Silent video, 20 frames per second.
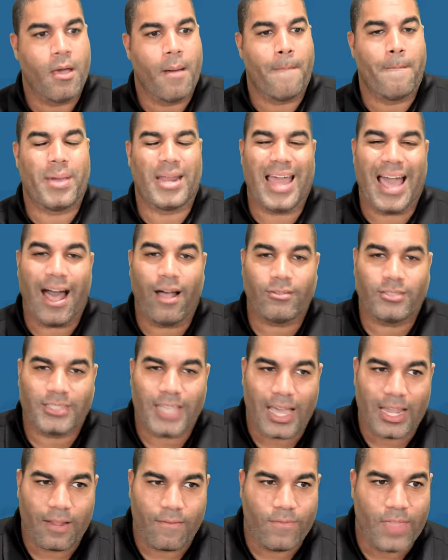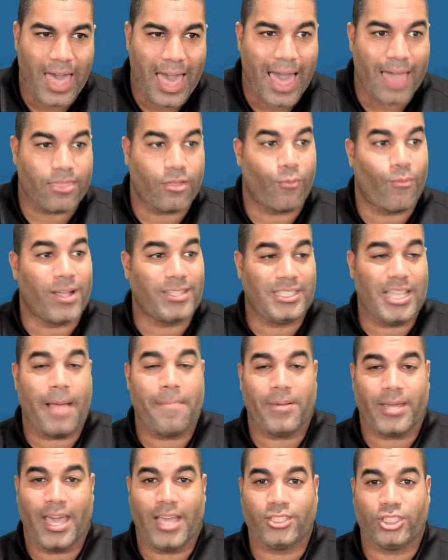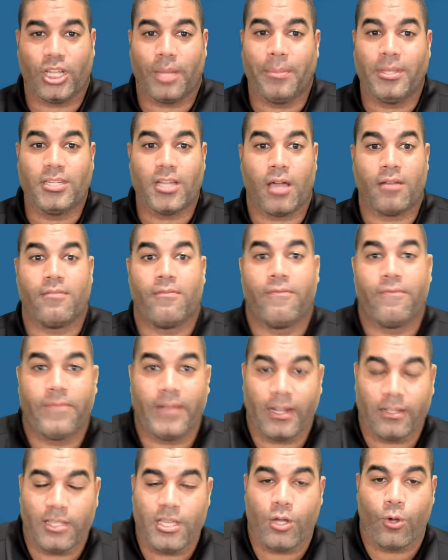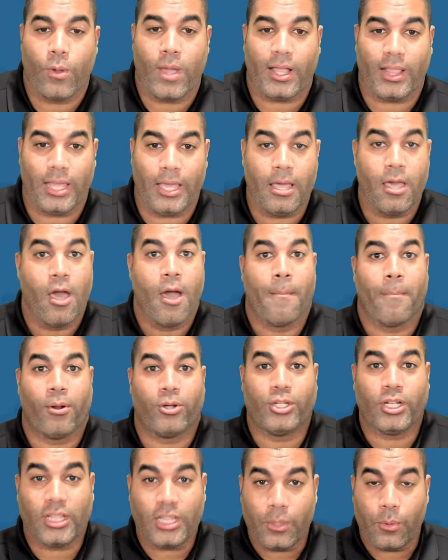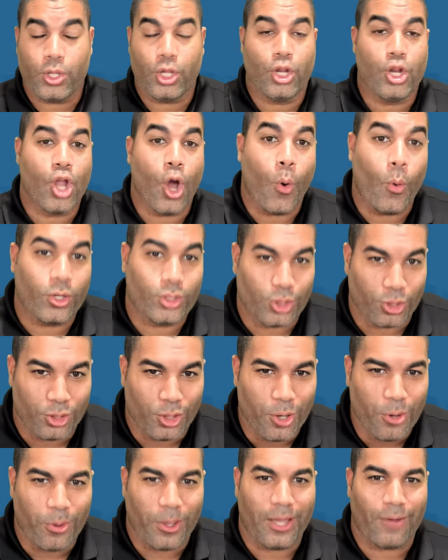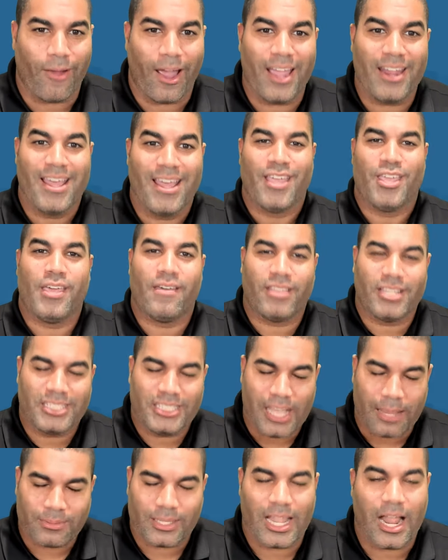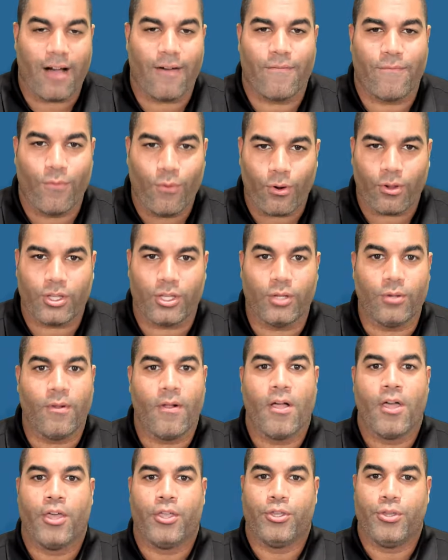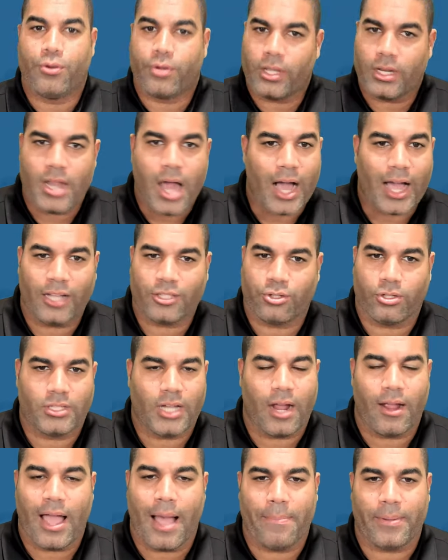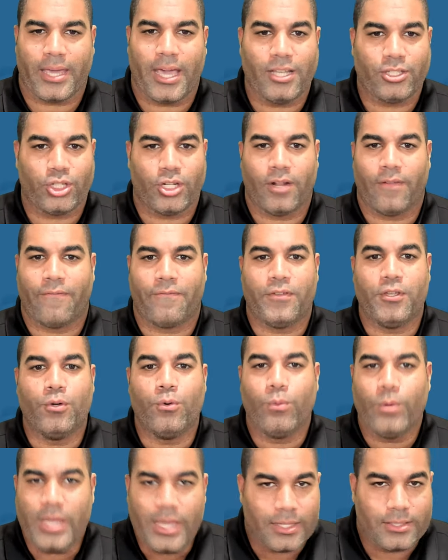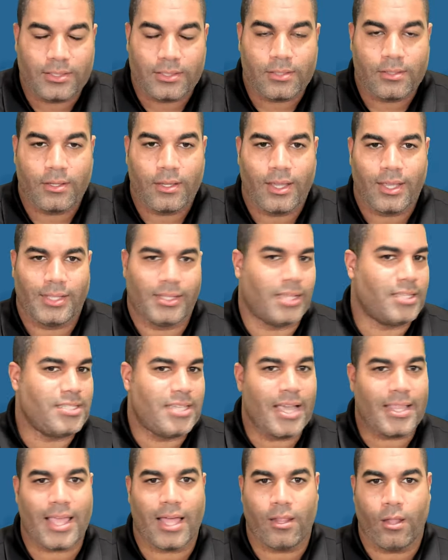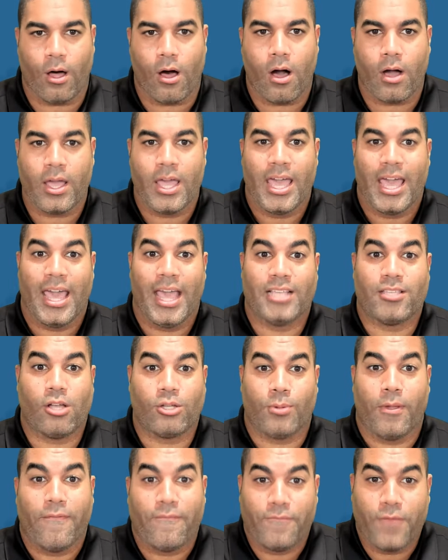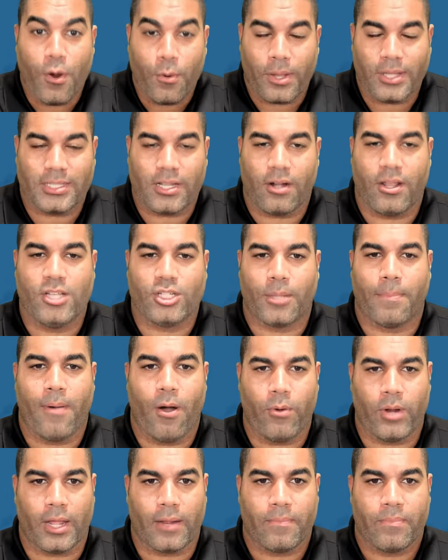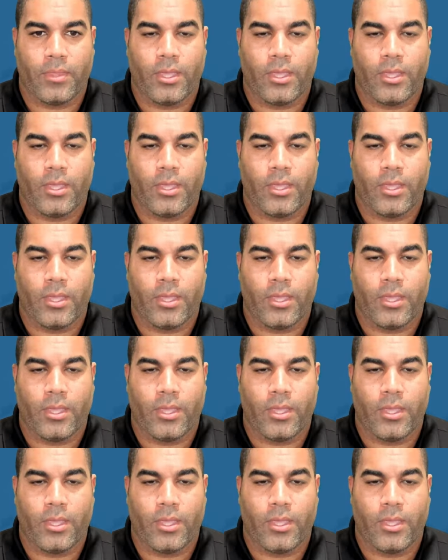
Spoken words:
But outside of that, the rest of the application can be done fairly quickly, particularly when you know what you're doing, right? You have the steps laid out for you. You can knock out your entire application in a few weeks. It doesn't take that long, as long as we focus on each component.